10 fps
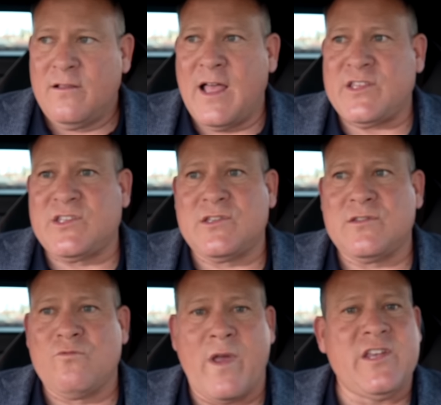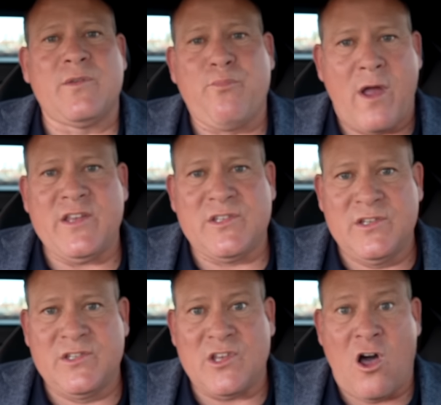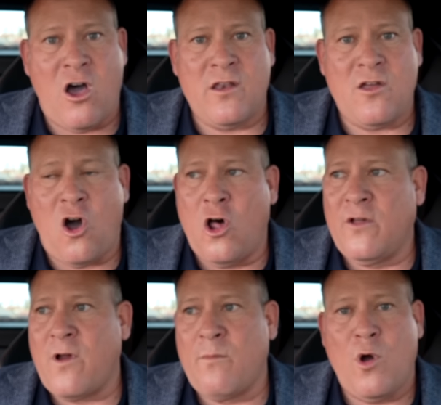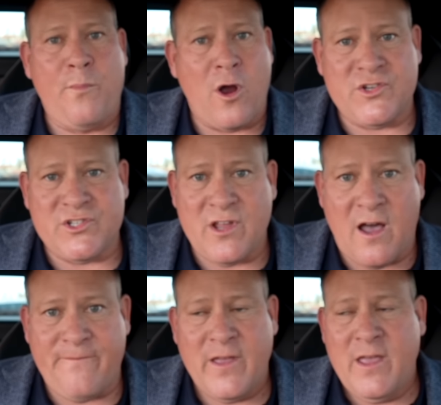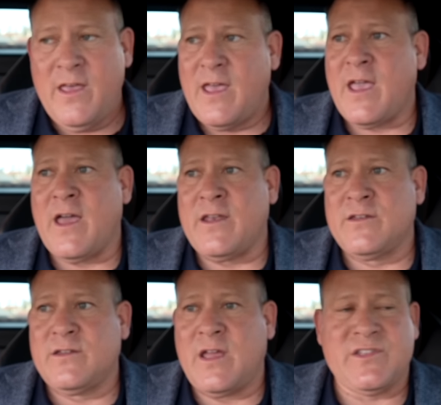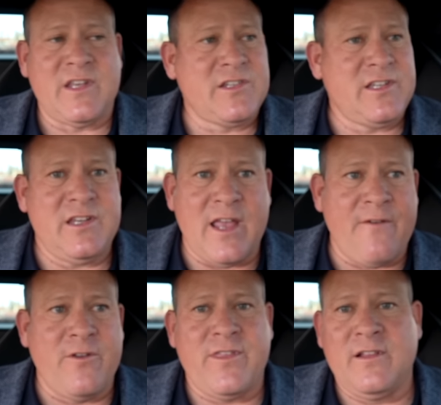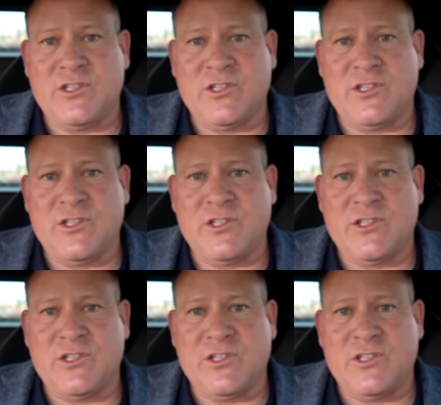let's raise the prices on all of our Mopar stuff and SXTs, everything.